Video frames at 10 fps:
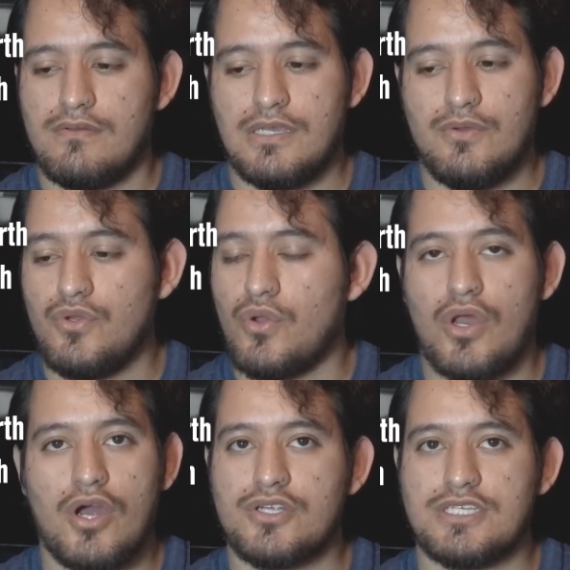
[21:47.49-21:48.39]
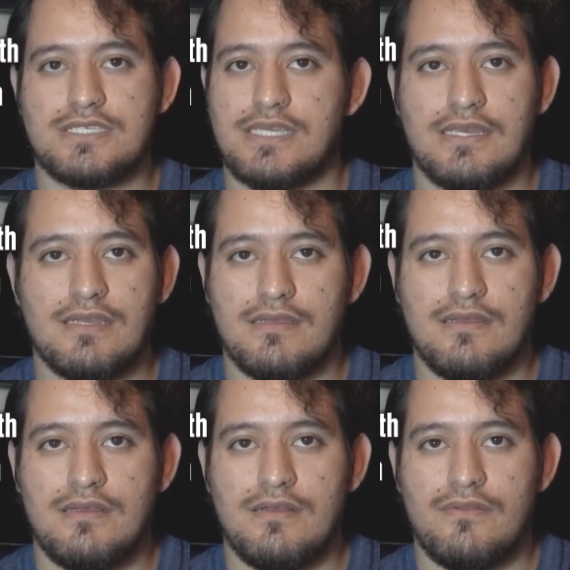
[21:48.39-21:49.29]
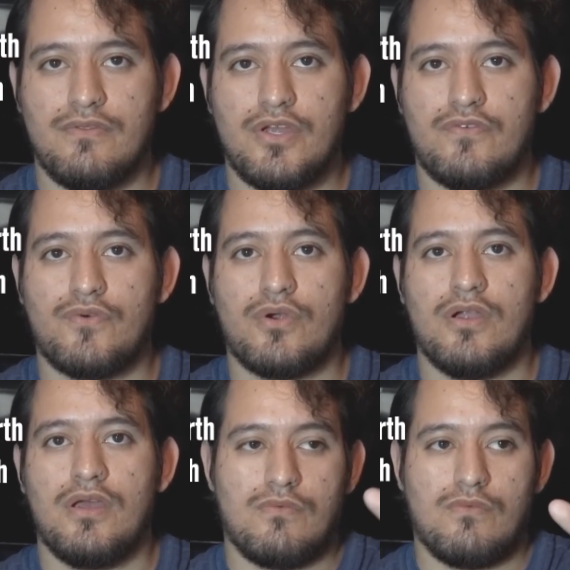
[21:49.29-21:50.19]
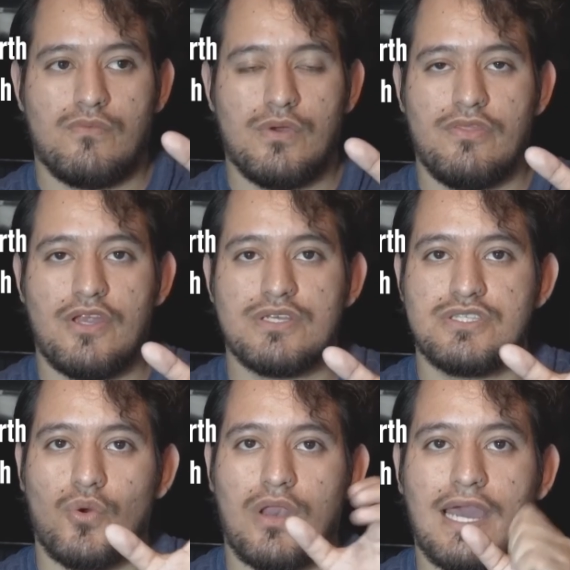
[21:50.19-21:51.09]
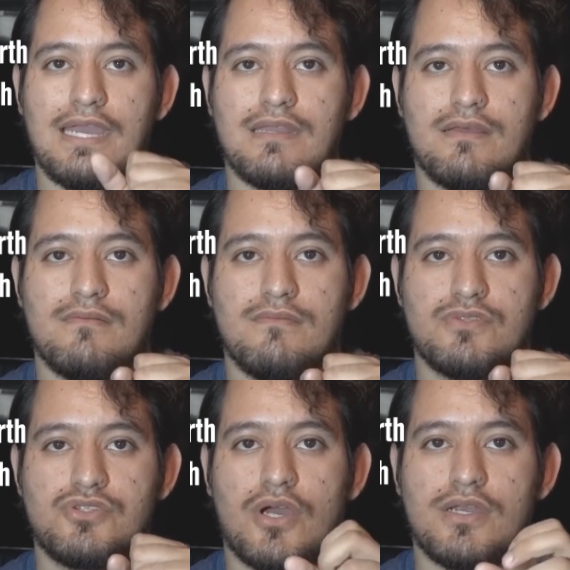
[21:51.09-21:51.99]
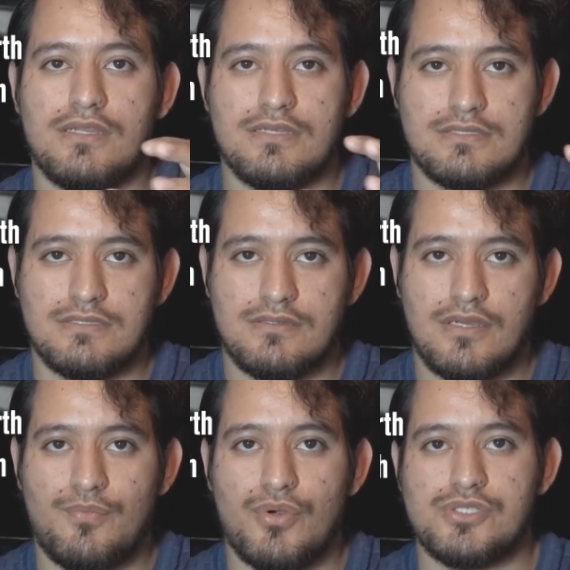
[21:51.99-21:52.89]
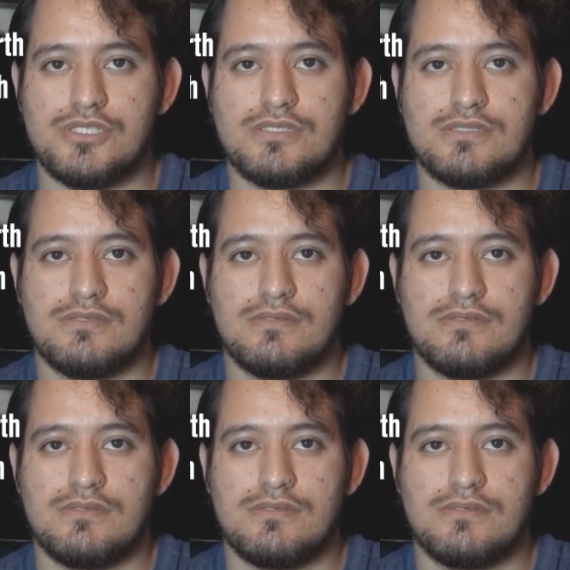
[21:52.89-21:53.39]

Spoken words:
He no longer sustained it. Therefore, when there is no light, darkness approaches.